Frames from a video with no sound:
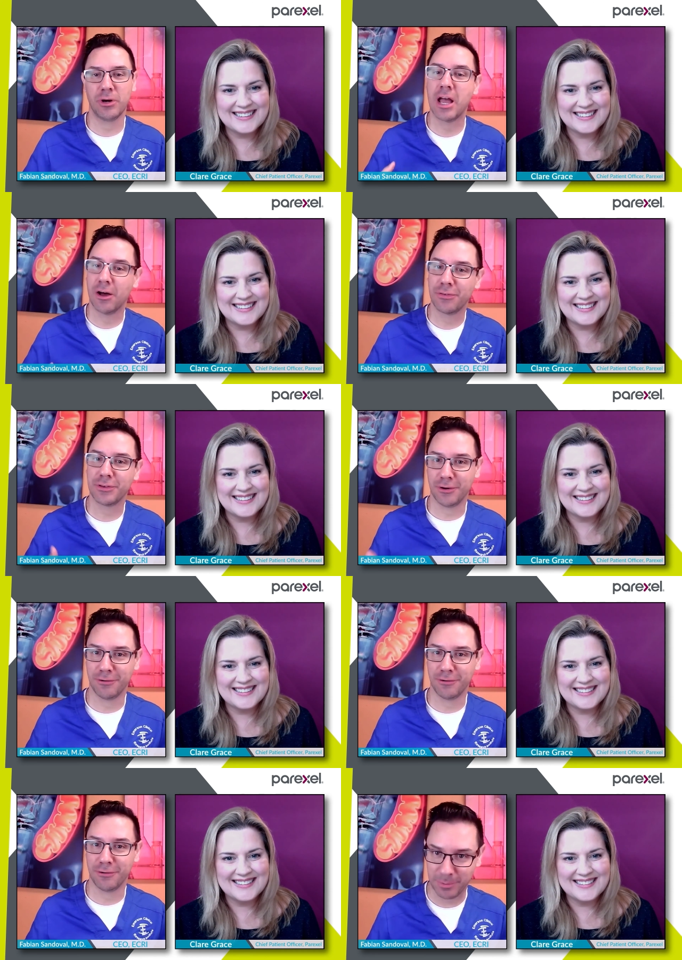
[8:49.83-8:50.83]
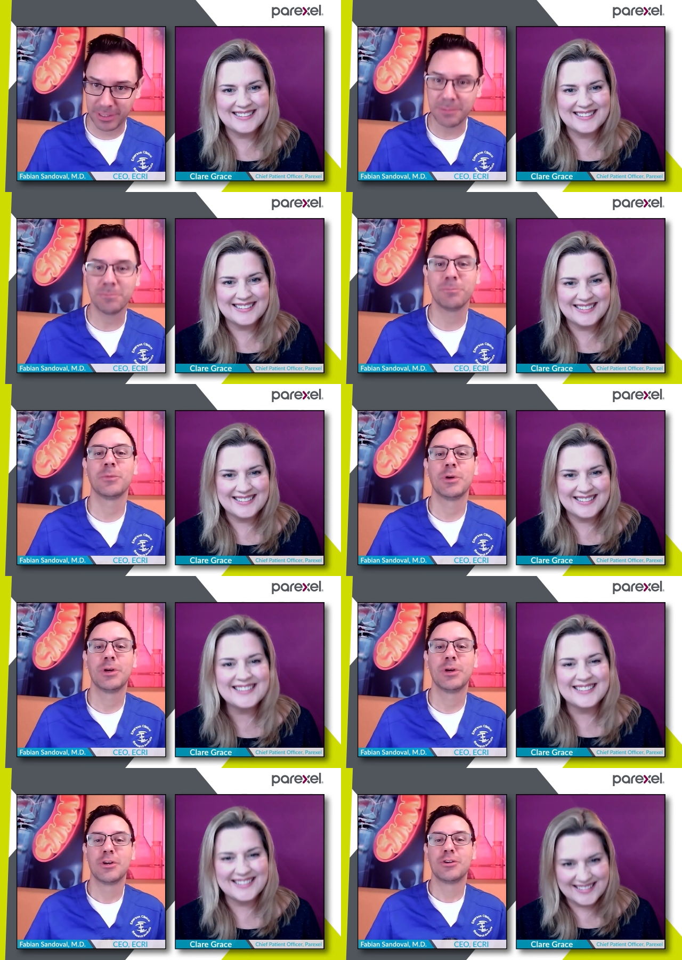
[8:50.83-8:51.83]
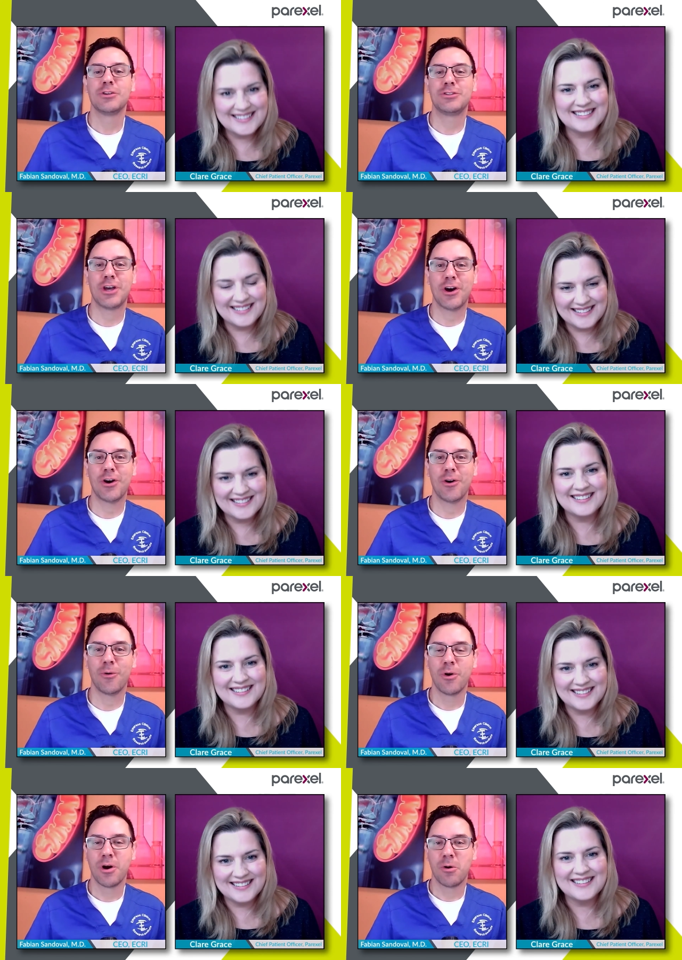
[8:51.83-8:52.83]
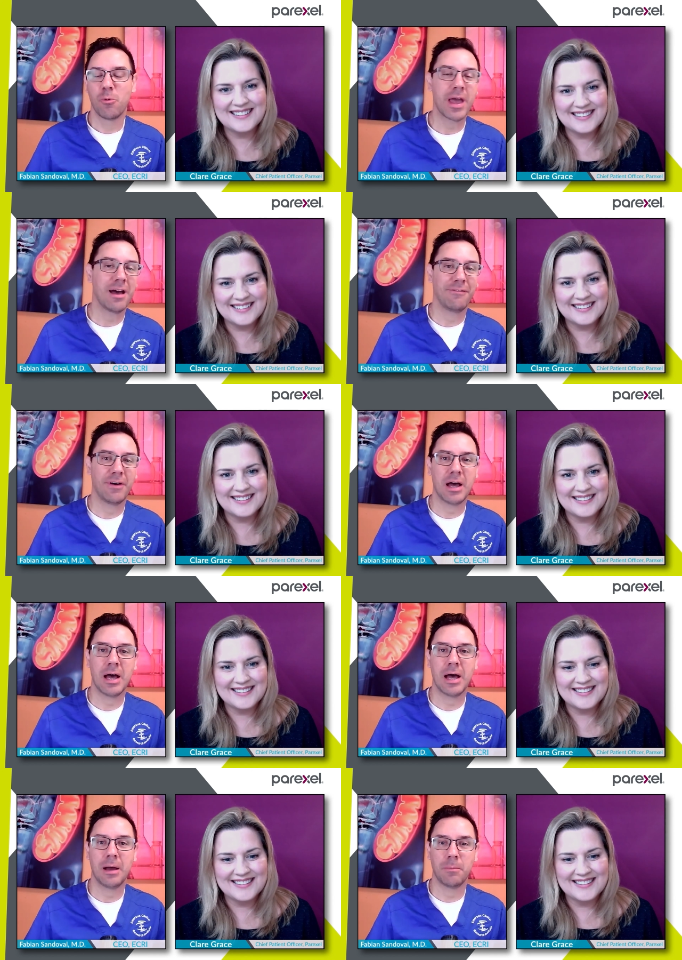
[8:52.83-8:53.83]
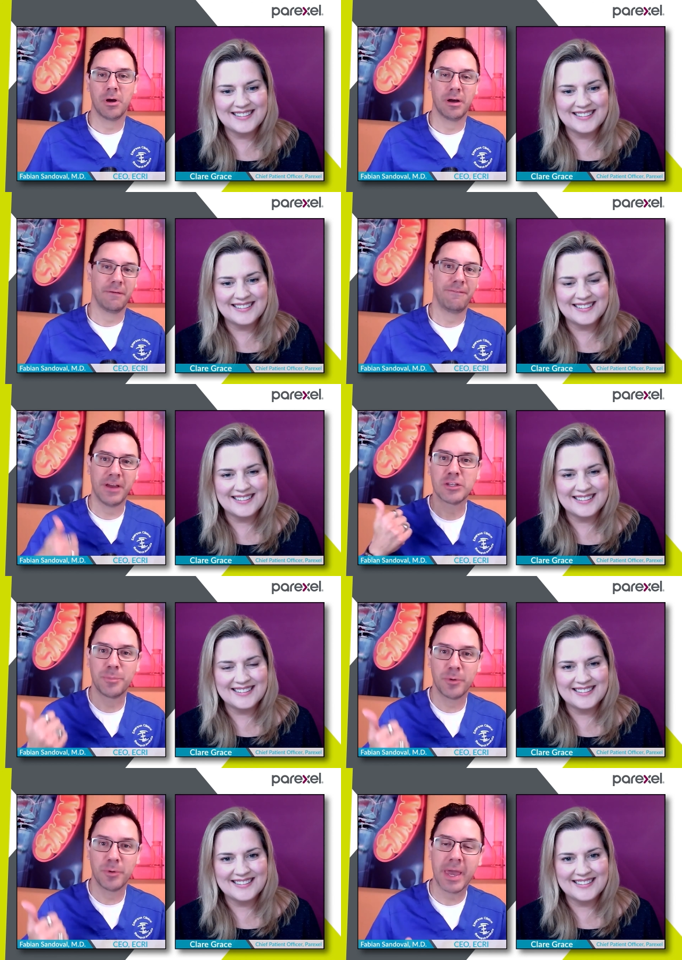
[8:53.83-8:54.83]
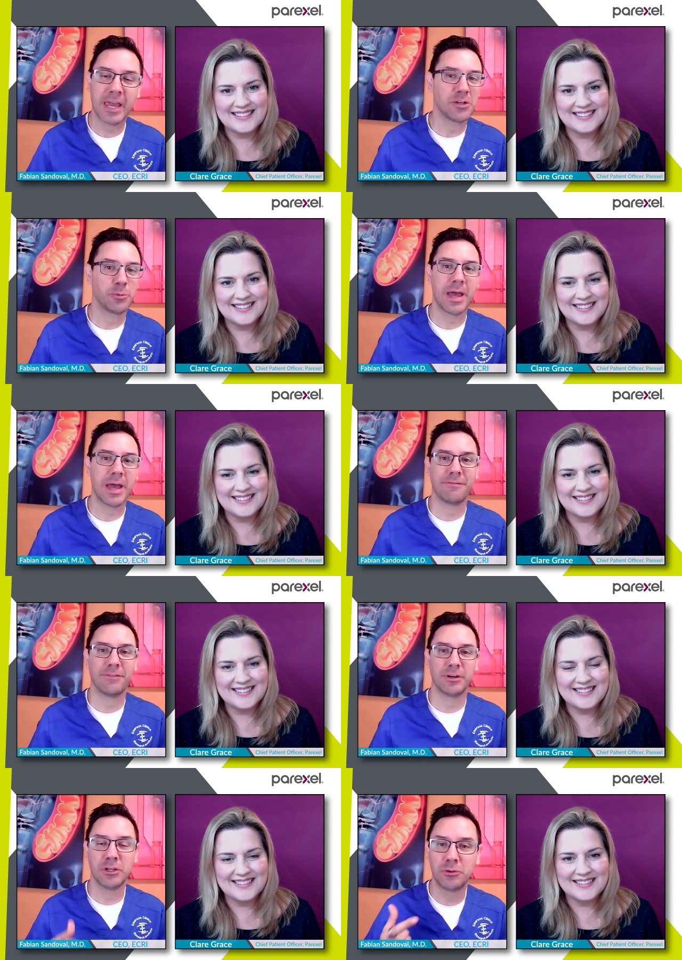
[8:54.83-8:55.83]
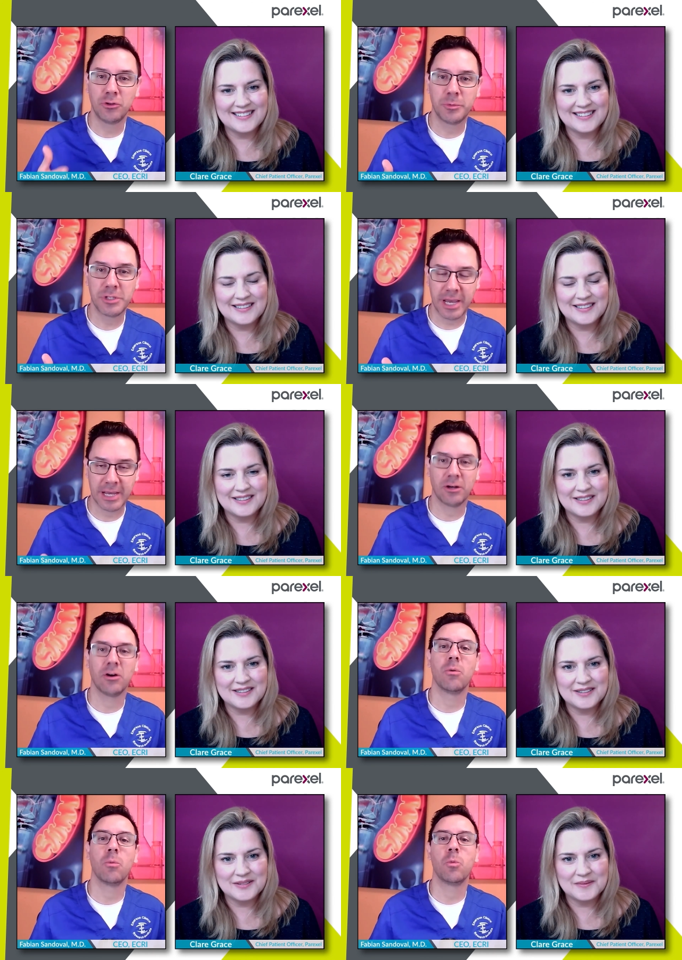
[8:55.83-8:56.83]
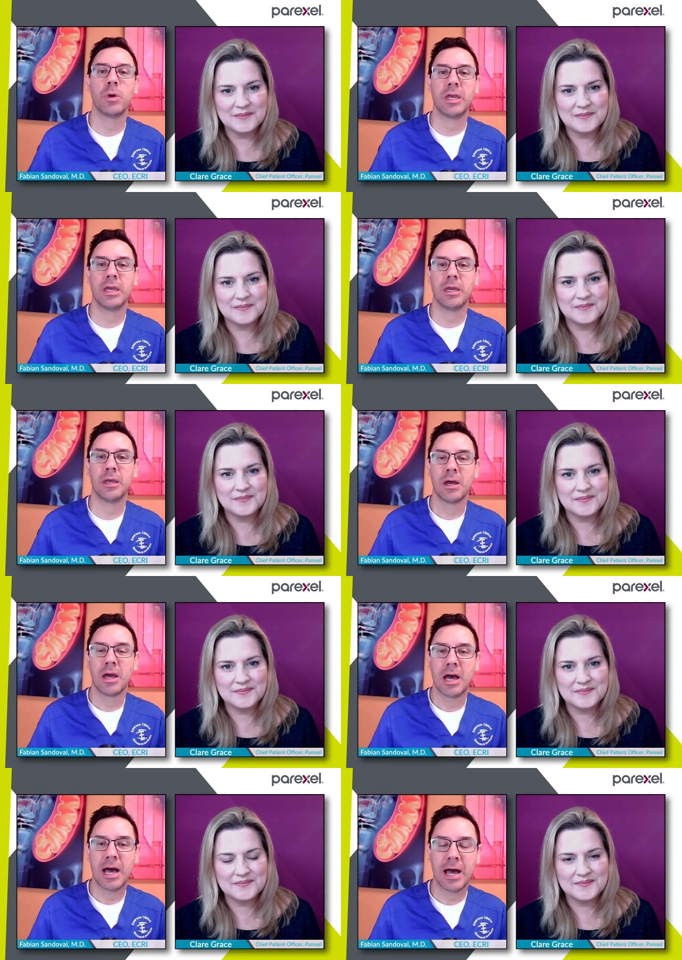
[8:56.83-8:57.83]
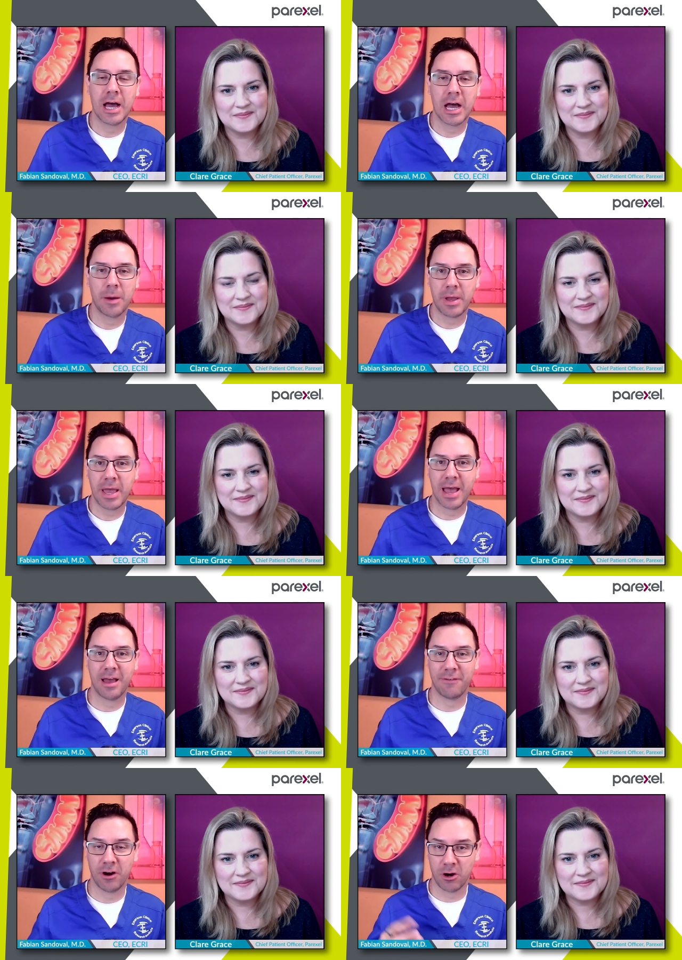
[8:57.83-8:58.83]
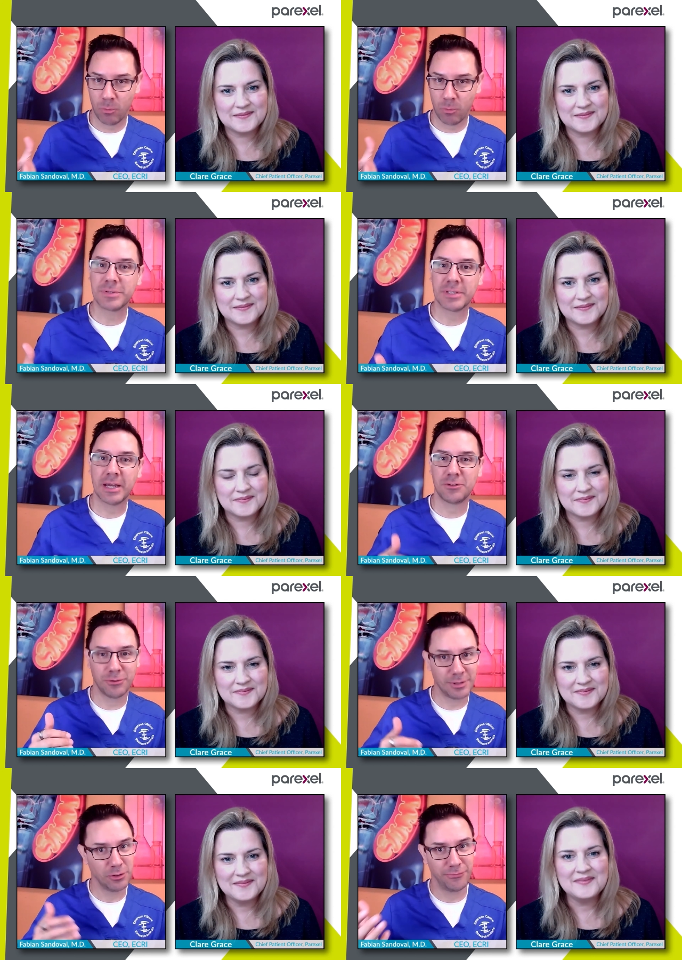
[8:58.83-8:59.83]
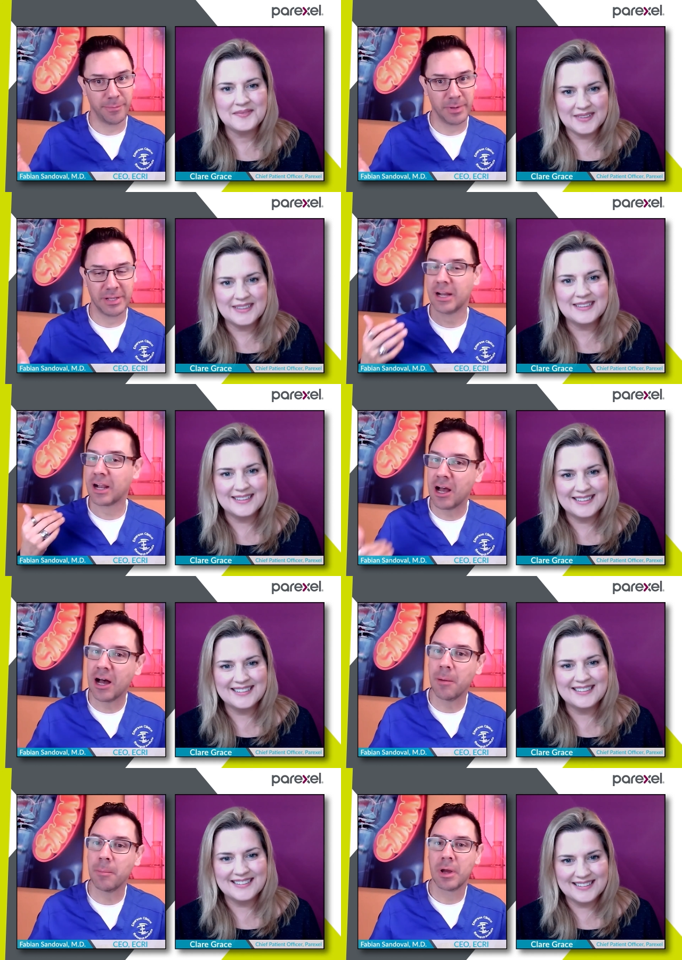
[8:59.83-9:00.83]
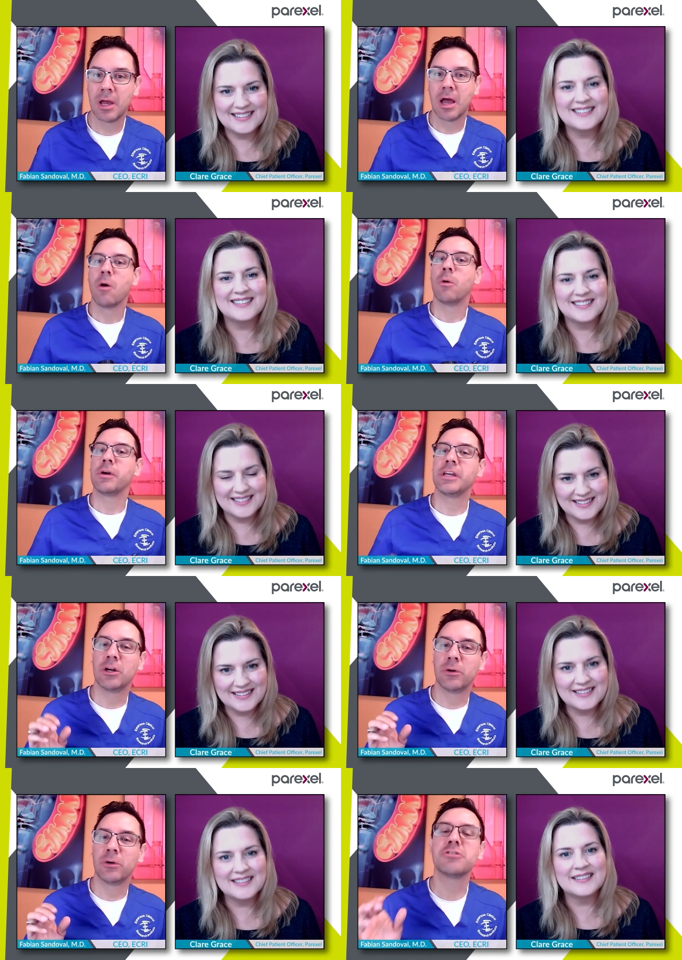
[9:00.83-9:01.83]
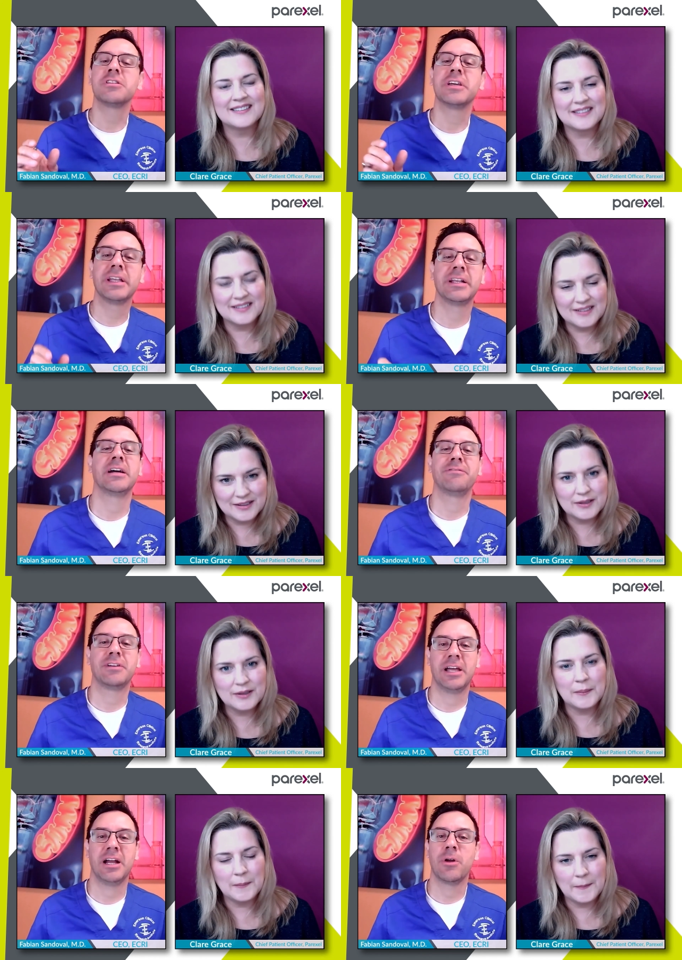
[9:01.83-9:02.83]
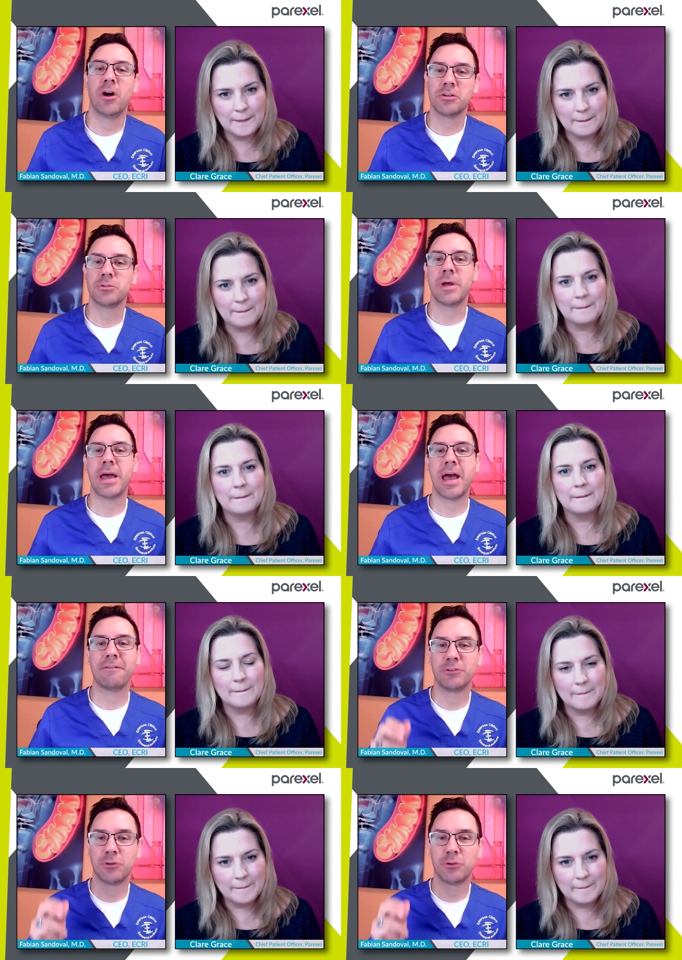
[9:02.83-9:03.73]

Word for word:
Speaker 1: health, your family. So we have a, um, a Facebook page, we have a YouTube channel, we um, have our website, tusaludufamilia.com. You know, interestingly enough, Clare, we also have